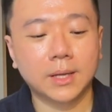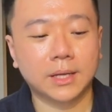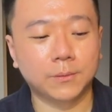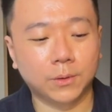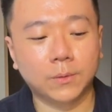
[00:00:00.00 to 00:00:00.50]

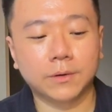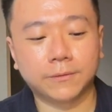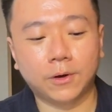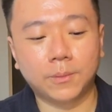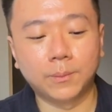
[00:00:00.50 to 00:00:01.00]
It will work
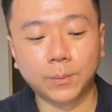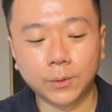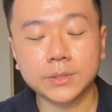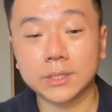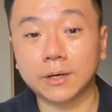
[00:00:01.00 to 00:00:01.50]
for
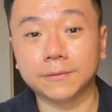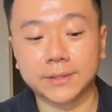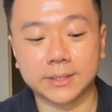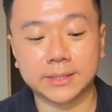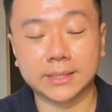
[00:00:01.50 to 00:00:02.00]
most of
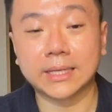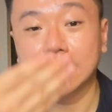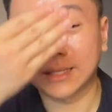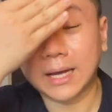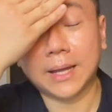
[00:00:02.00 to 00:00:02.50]
the
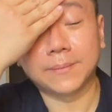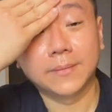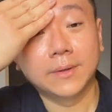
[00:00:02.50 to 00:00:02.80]
skin type